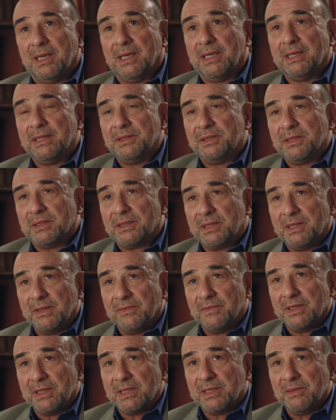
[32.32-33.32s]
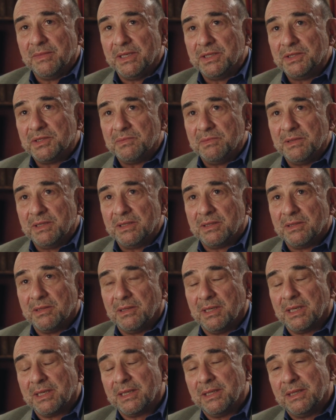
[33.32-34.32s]
I had given a commencement
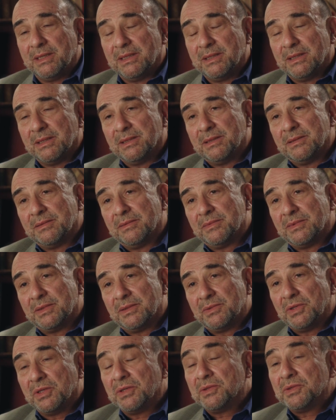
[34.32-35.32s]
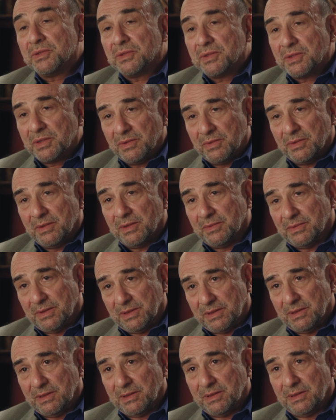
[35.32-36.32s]
talk at a Churchill School,
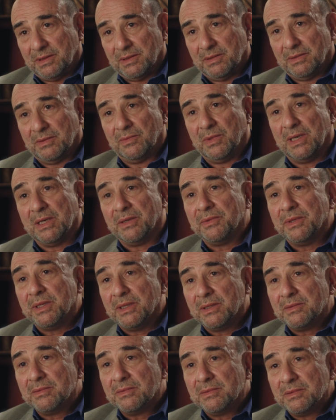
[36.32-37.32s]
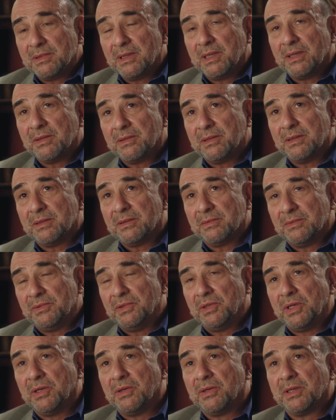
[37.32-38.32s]
which is a well known local
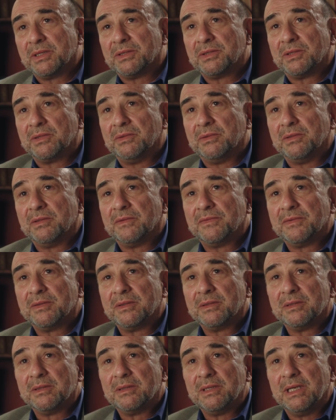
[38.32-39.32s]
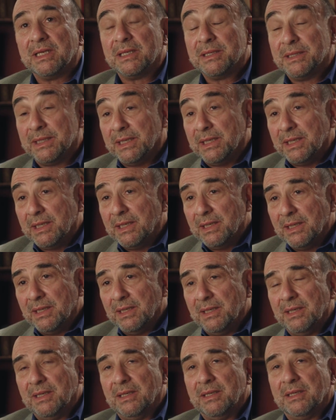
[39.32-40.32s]
New York school for LD.
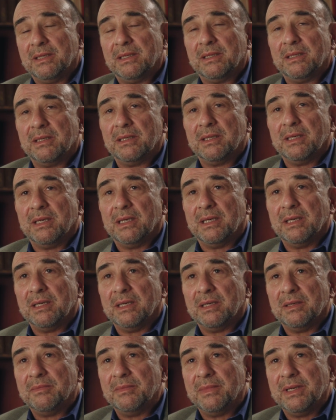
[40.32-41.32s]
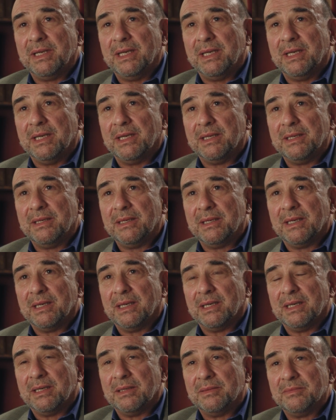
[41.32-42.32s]
Um, and
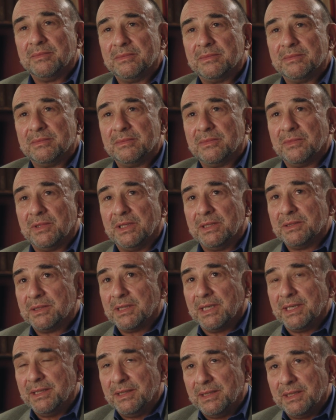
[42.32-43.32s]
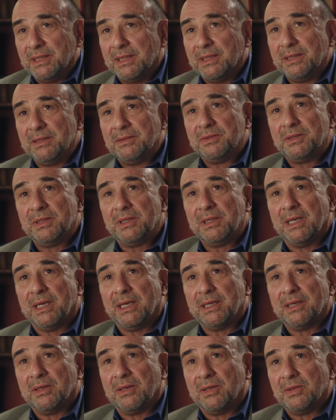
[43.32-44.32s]
um, once I did, she
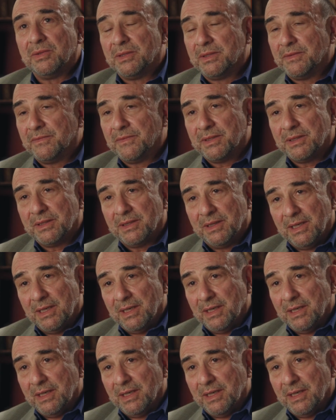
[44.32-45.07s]
got a hold of the